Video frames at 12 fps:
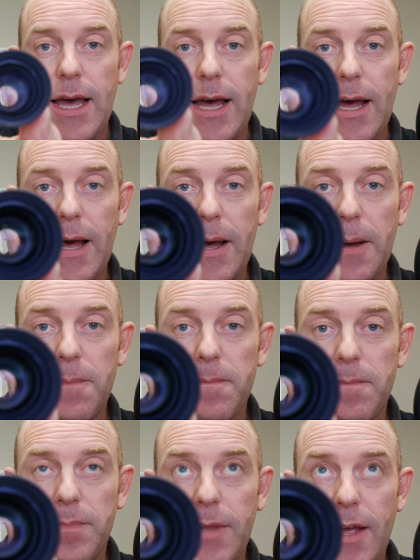
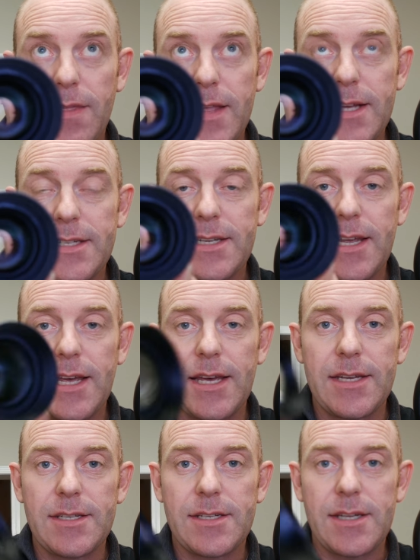and this
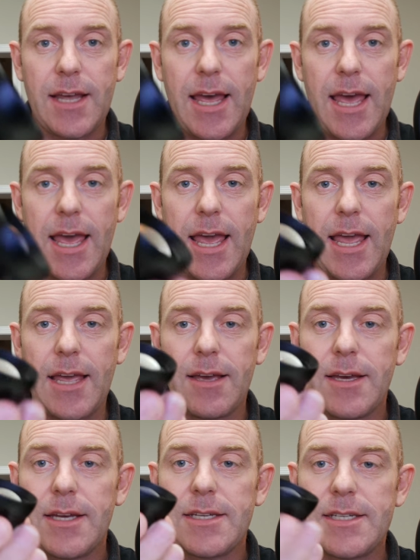is
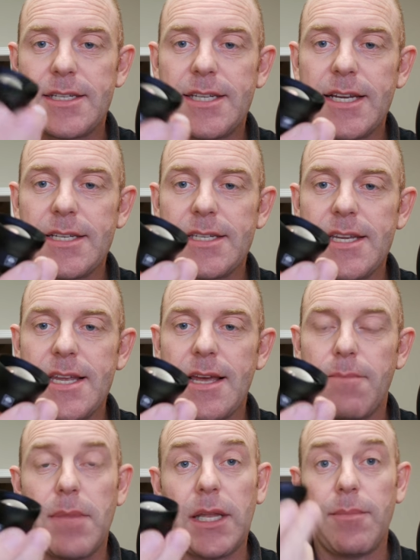a
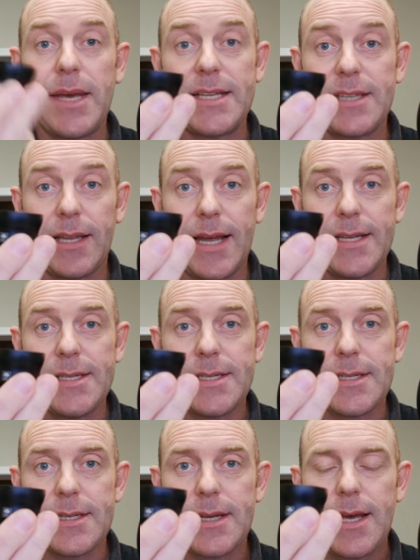60mm
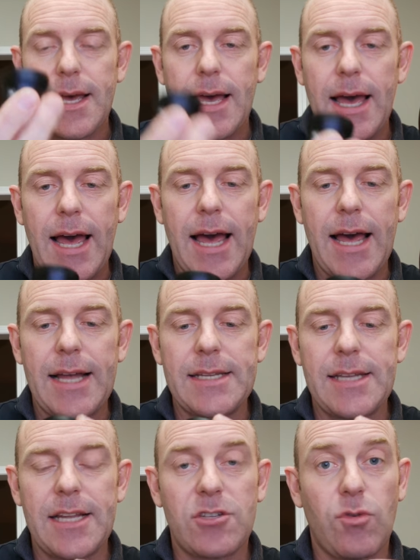lens,
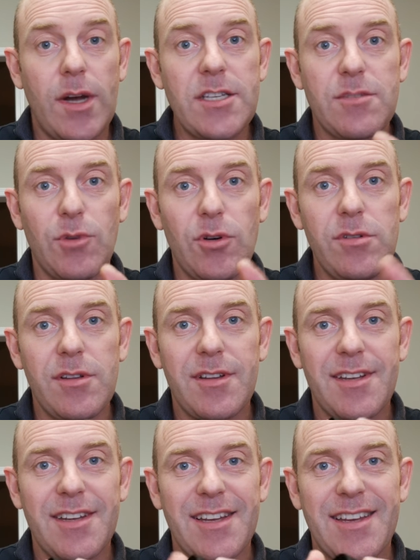and it's quite small.
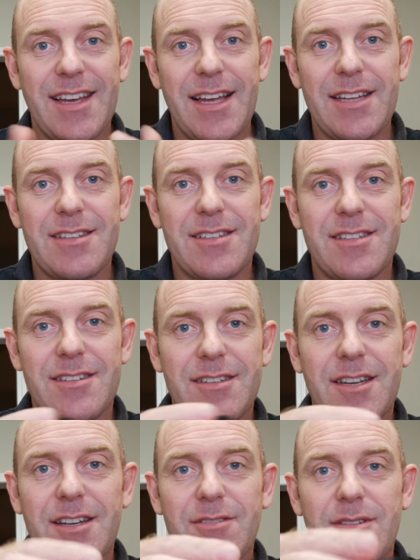It's,
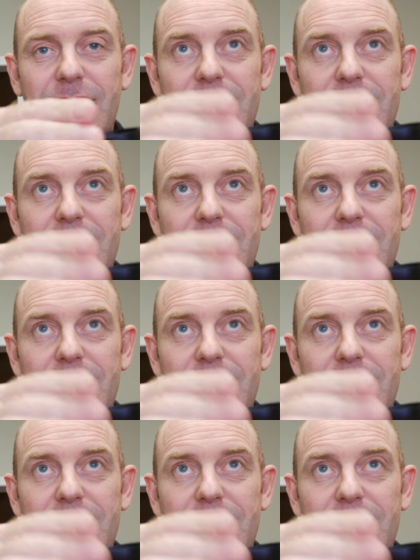you know,